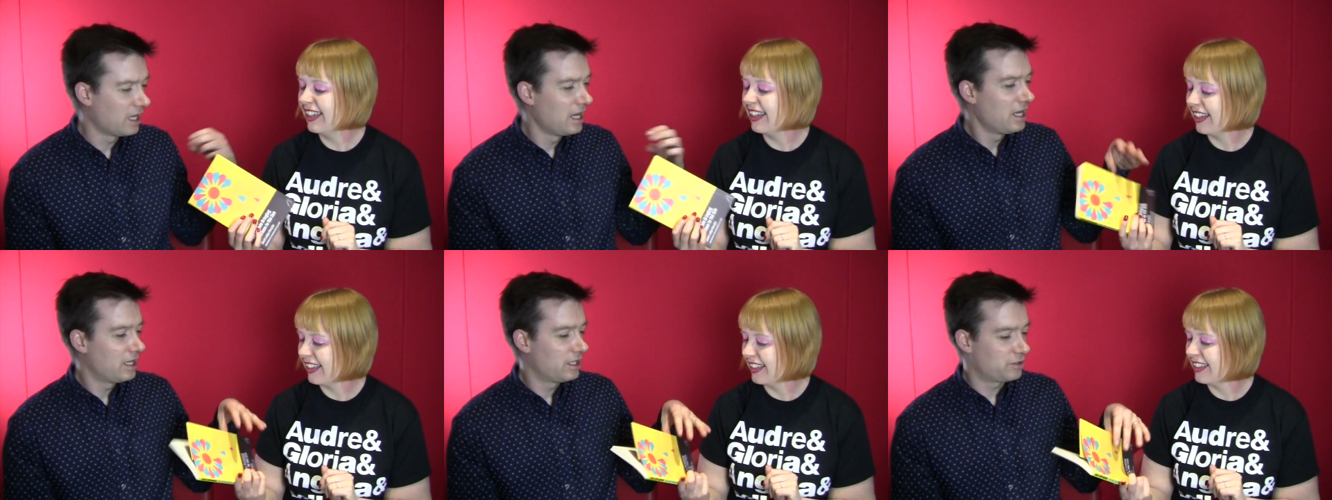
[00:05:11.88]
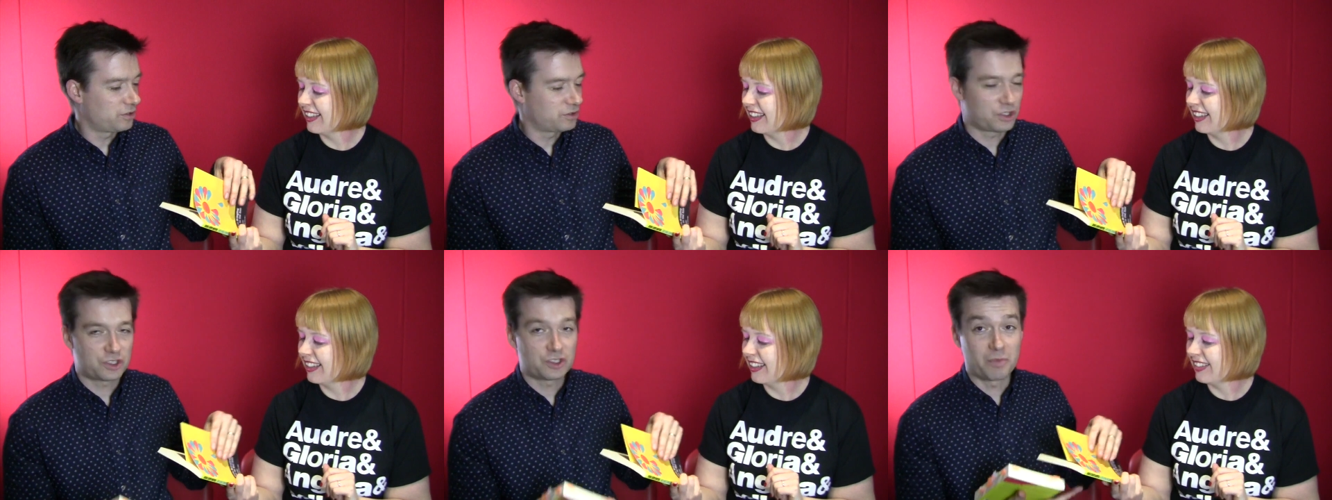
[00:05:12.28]
Speaker 1: Yeah.
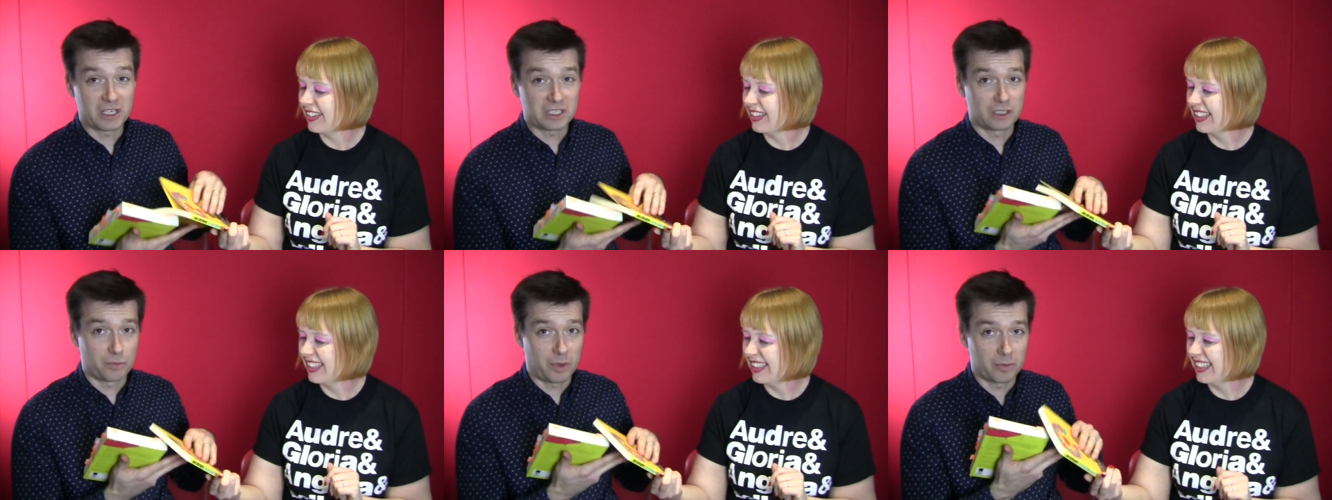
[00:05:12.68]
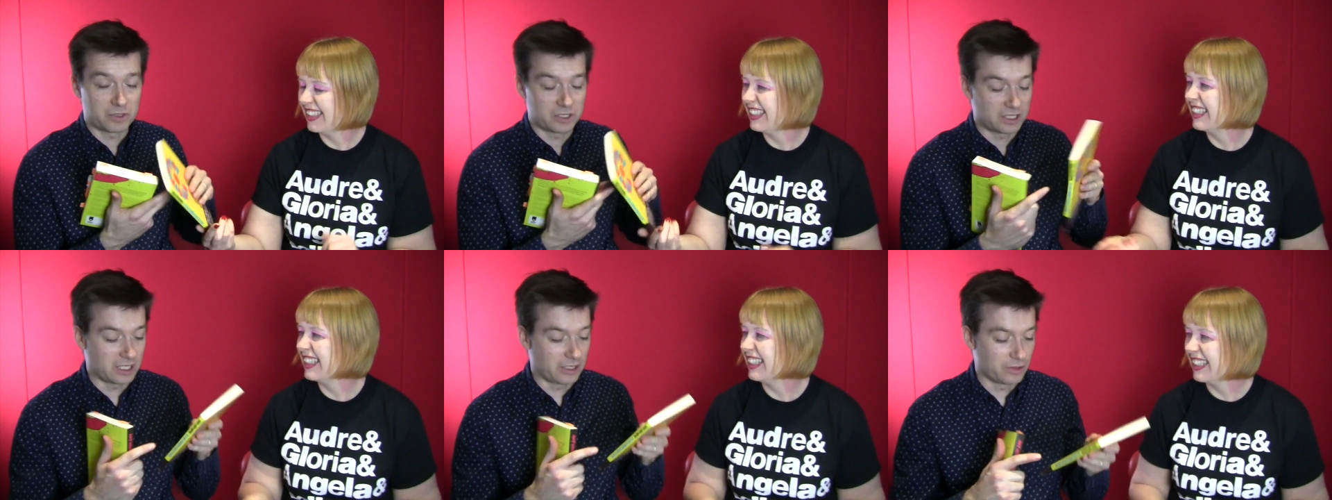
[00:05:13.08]
Just to mention the
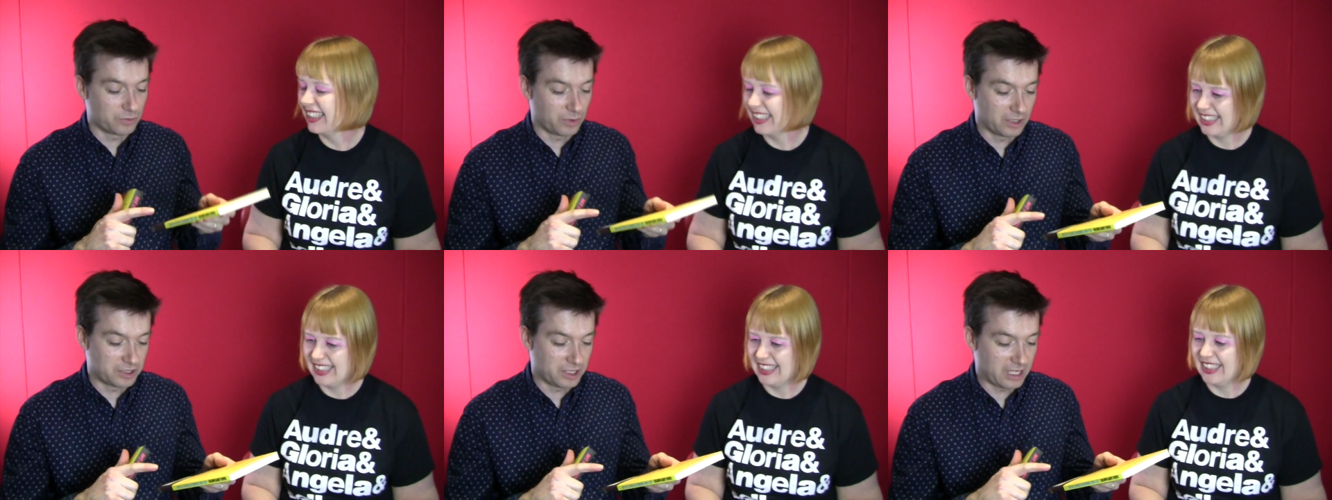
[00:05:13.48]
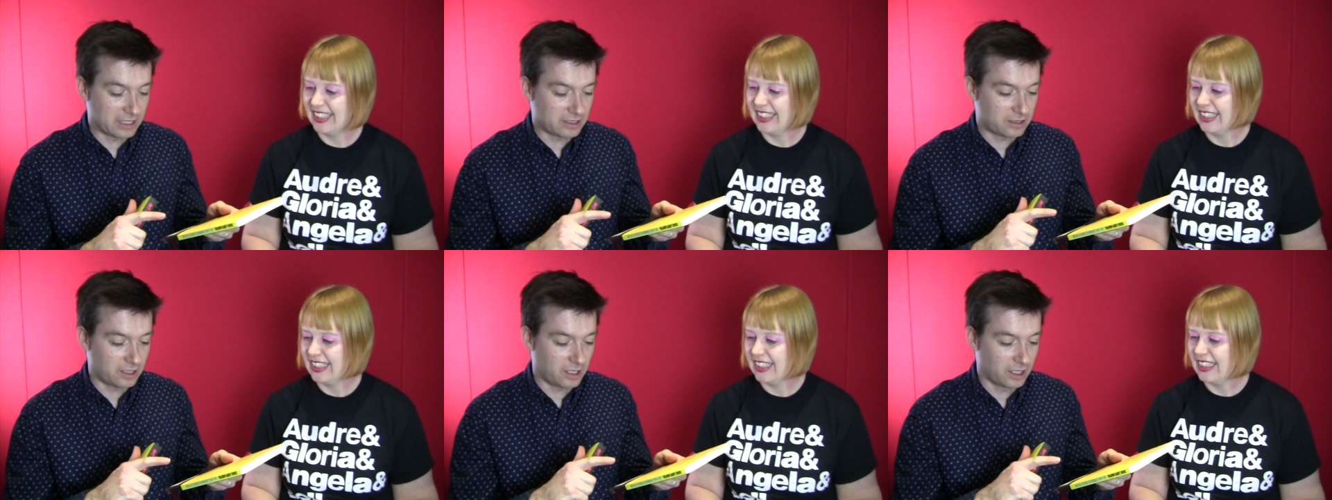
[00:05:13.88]
publishers here as well. So
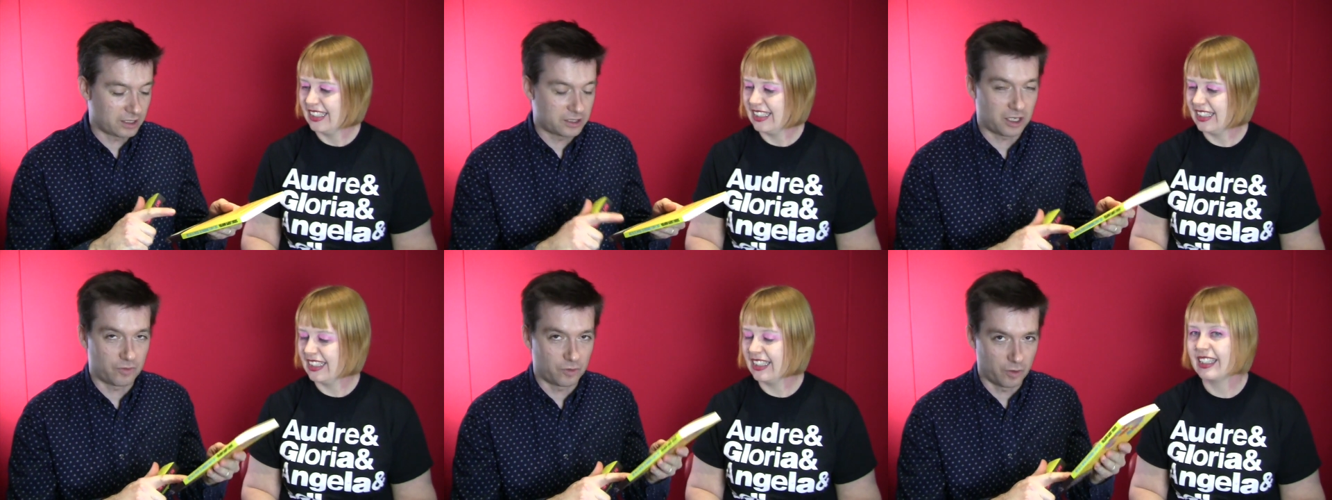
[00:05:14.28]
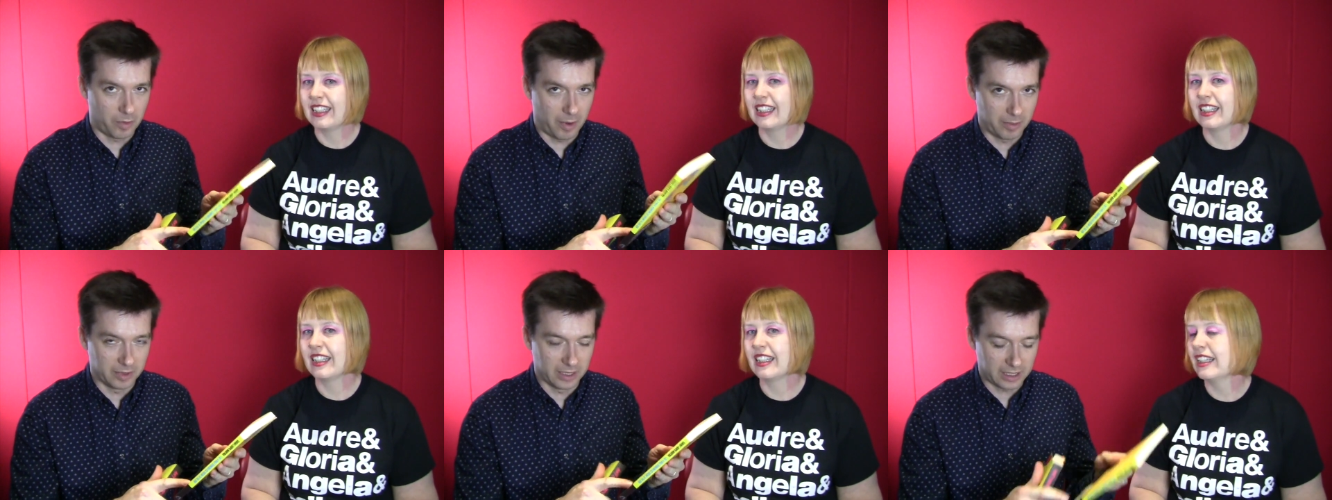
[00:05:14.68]
that's uh, Cassava
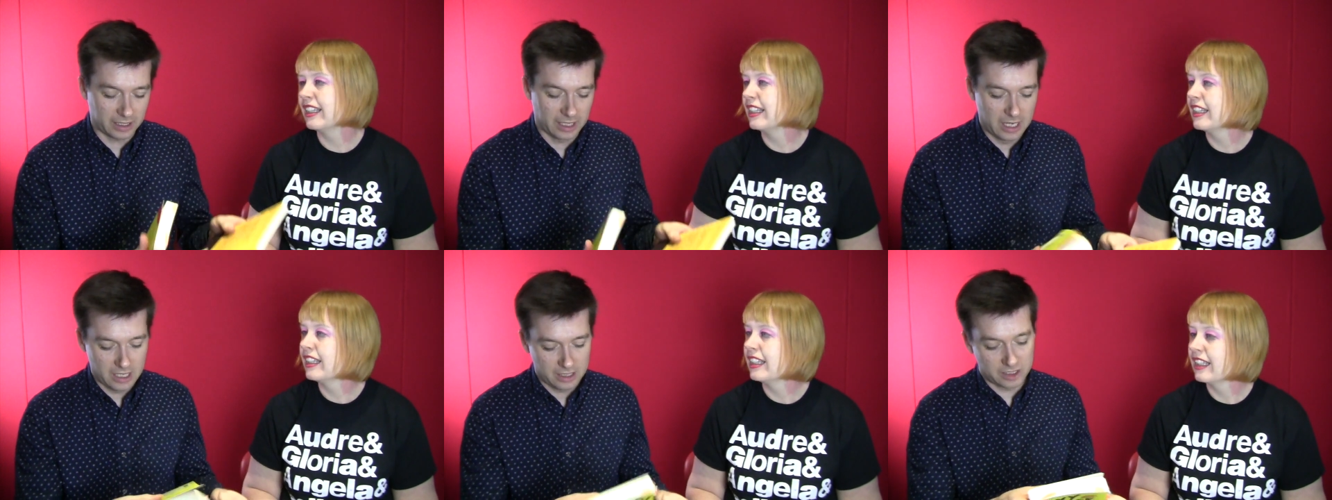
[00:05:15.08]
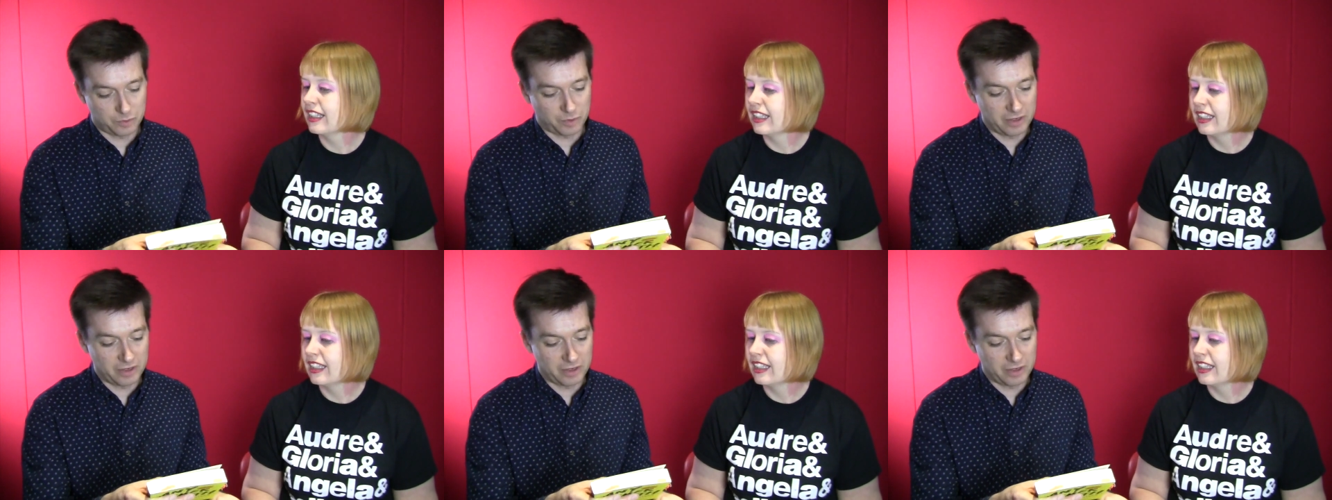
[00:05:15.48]
Republic. This